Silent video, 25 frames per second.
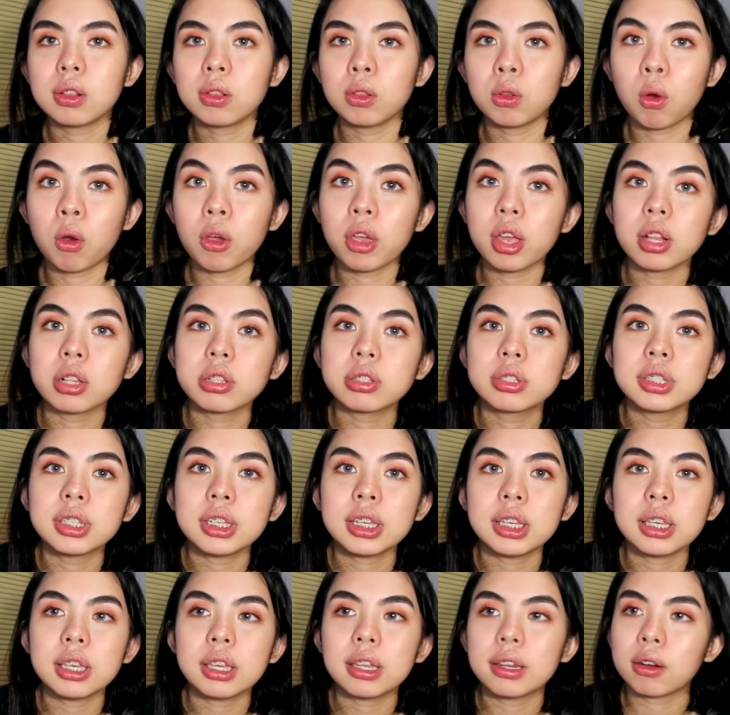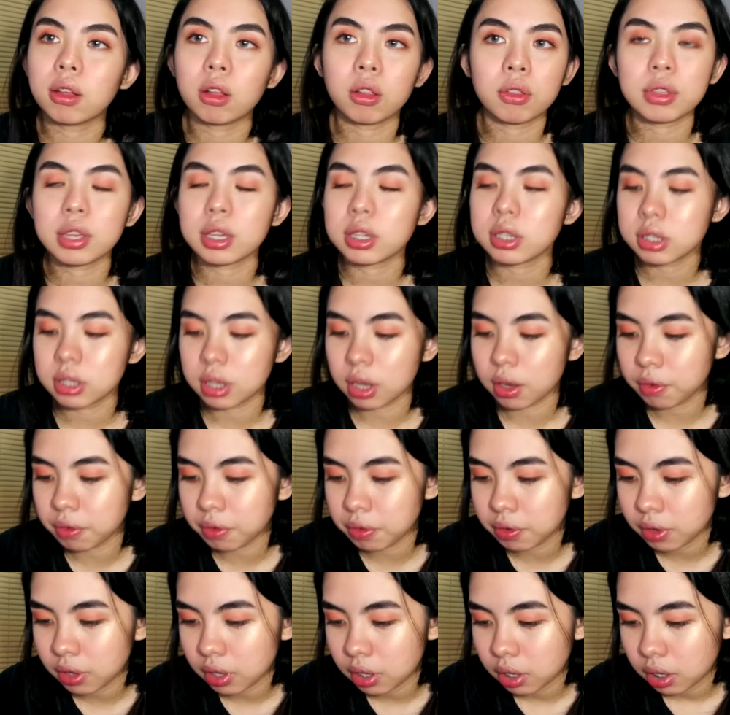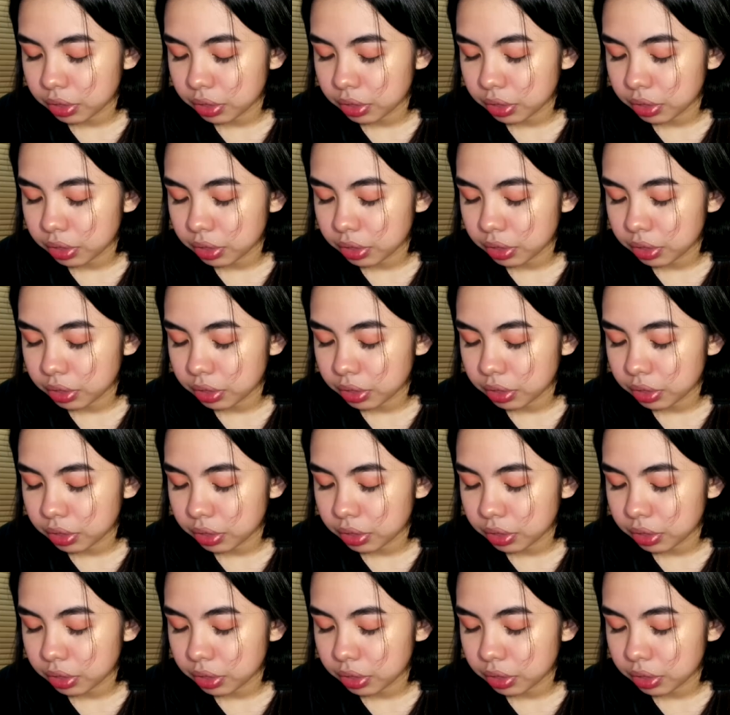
loyalty, and all that stuff.